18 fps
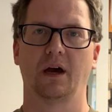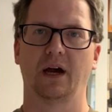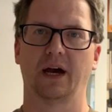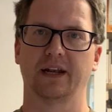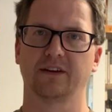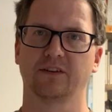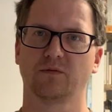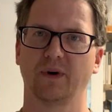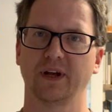
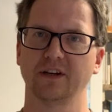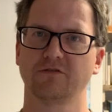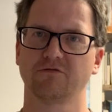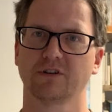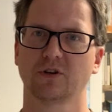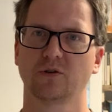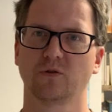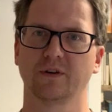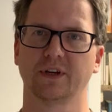And as well as
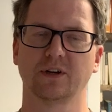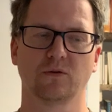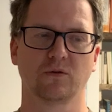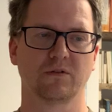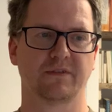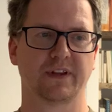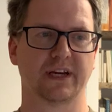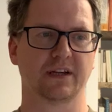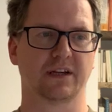recording
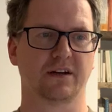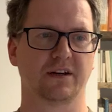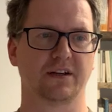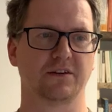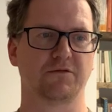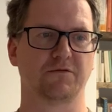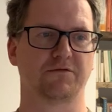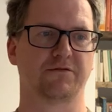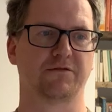all of that
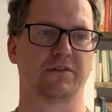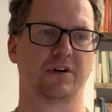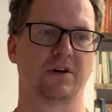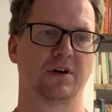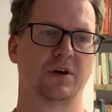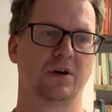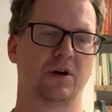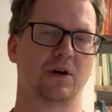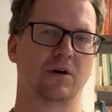kind of
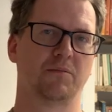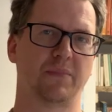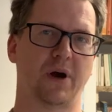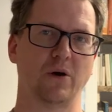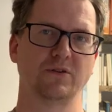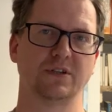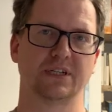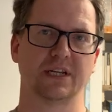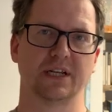
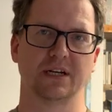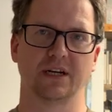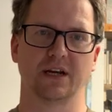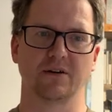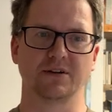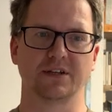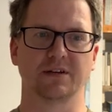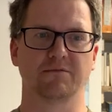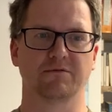post-it
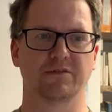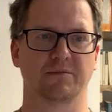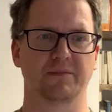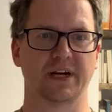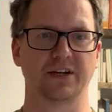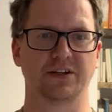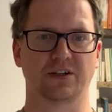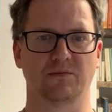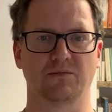note
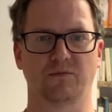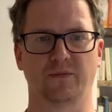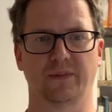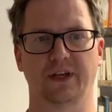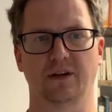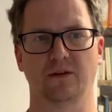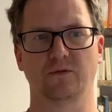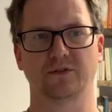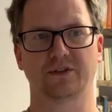information,
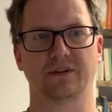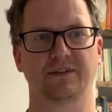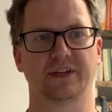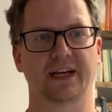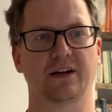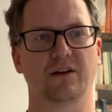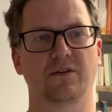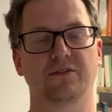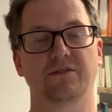we'll also
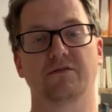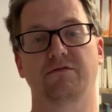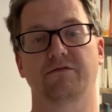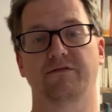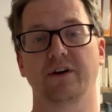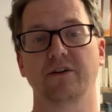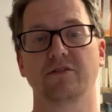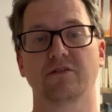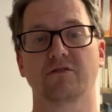take lots of
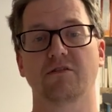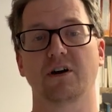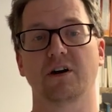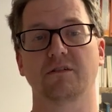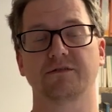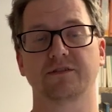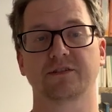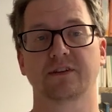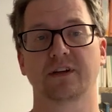
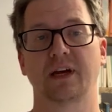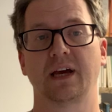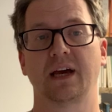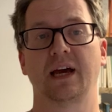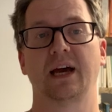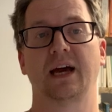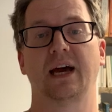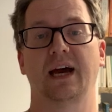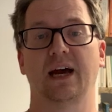photographs,
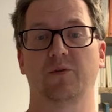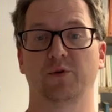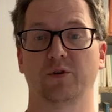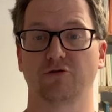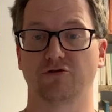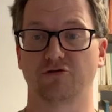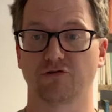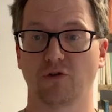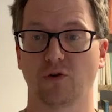and
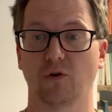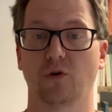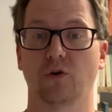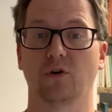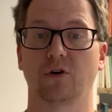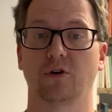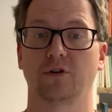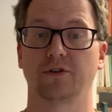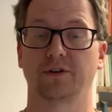we'll
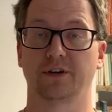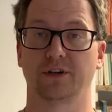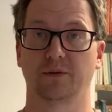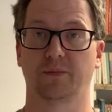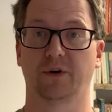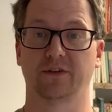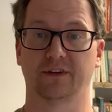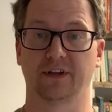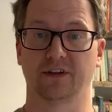draw the
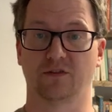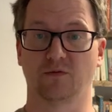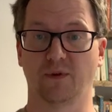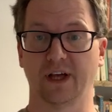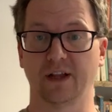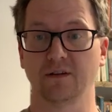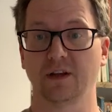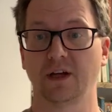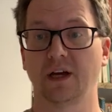deposit as
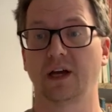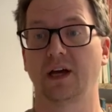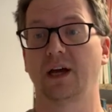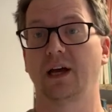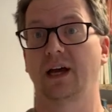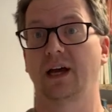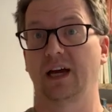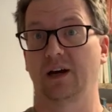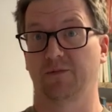well.
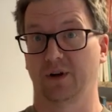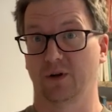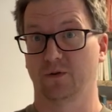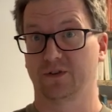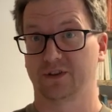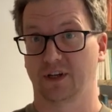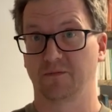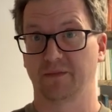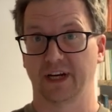And we'll
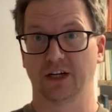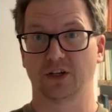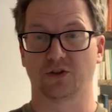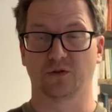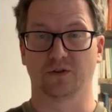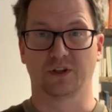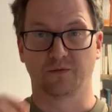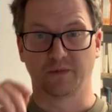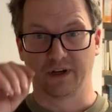also make
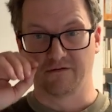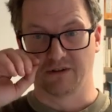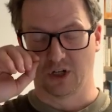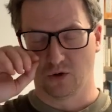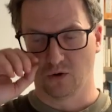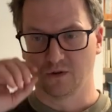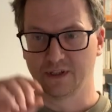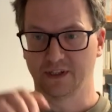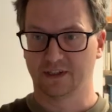sure that we
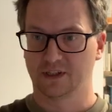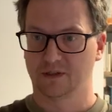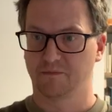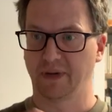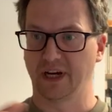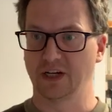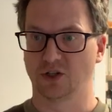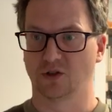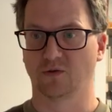record the
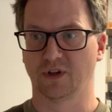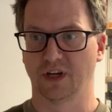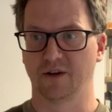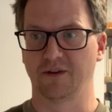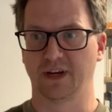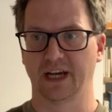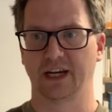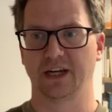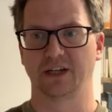spatial
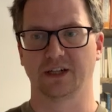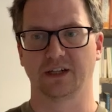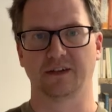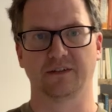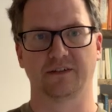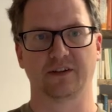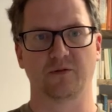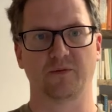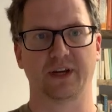
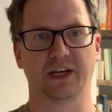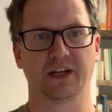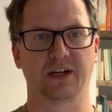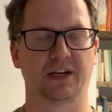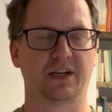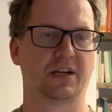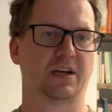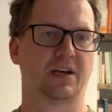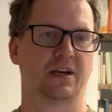location, so we
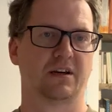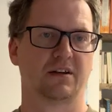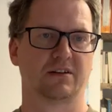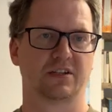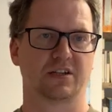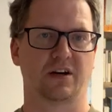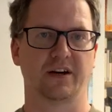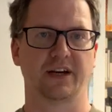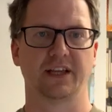can
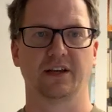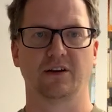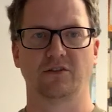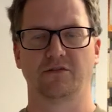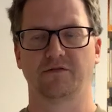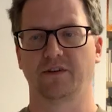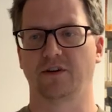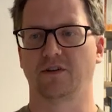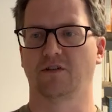tie
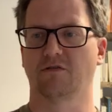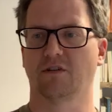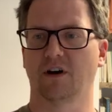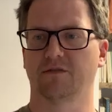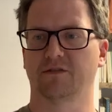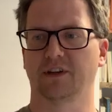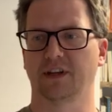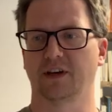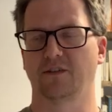those
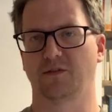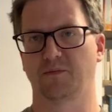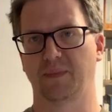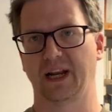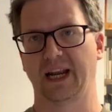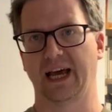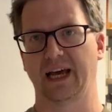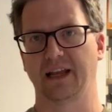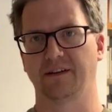photographs and those
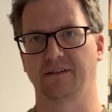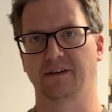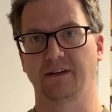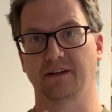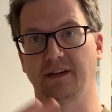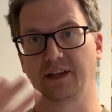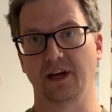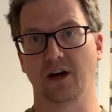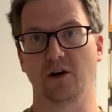plans
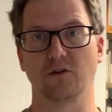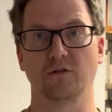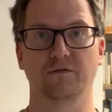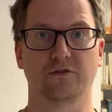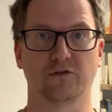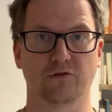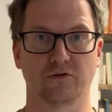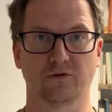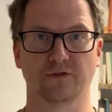into the
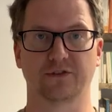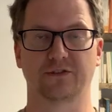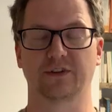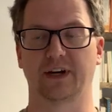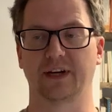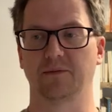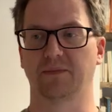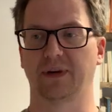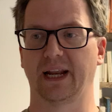overall
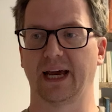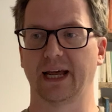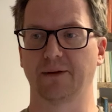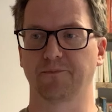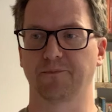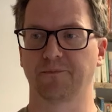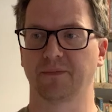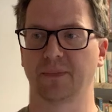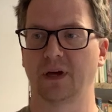site
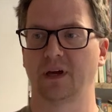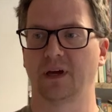plan.